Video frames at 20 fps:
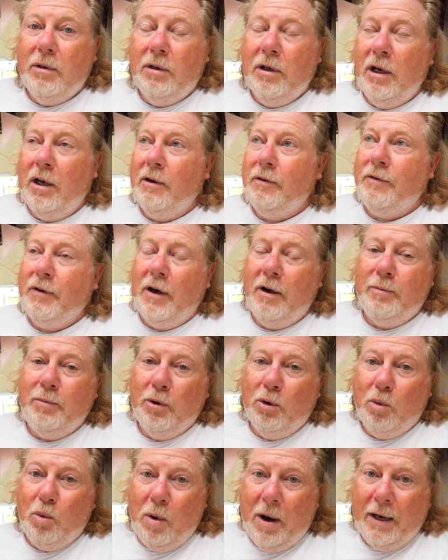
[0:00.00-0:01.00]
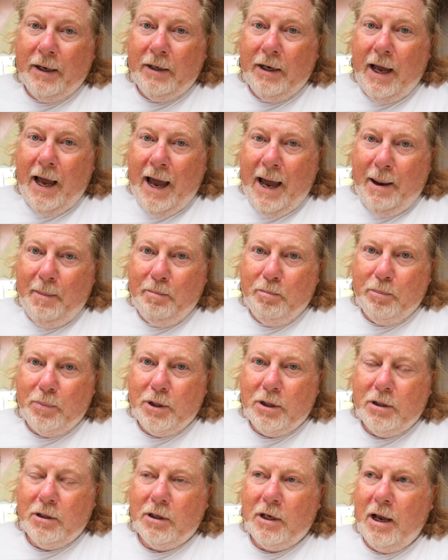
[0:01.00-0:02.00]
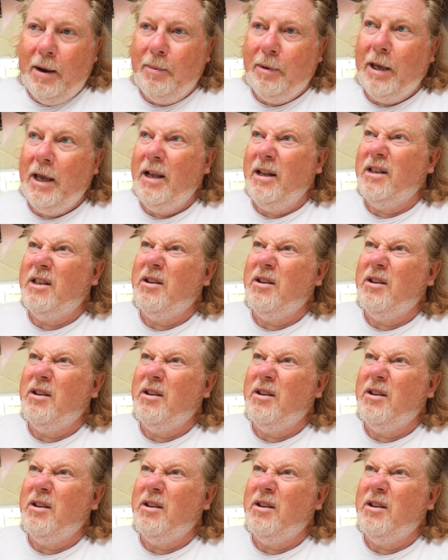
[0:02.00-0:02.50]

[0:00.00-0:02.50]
uh, 5.1 amps coming in.